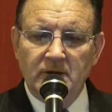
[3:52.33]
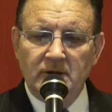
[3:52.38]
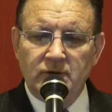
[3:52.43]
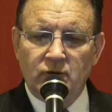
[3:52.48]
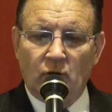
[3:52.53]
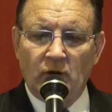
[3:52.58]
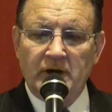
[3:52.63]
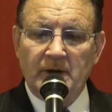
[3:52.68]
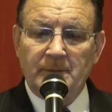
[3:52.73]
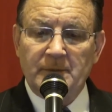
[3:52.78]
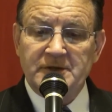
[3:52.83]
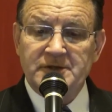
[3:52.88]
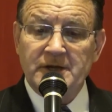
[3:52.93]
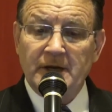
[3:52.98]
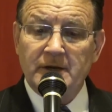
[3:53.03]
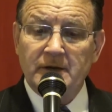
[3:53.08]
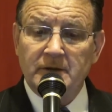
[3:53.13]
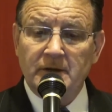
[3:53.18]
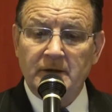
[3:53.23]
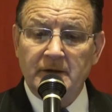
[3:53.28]
During a
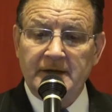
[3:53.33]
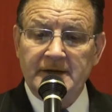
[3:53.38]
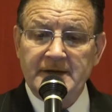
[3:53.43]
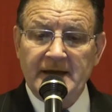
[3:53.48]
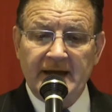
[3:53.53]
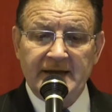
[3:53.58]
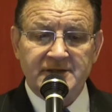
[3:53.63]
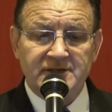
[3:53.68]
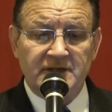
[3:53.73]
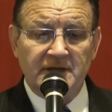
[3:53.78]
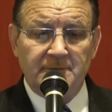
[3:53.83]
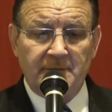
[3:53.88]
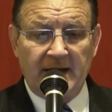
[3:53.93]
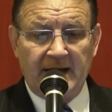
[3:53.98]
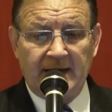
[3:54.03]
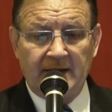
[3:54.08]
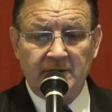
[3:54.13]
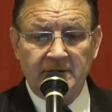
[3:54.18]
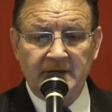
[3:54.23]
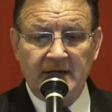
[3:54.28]
particularly nasty
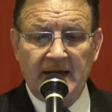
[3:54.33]
battle,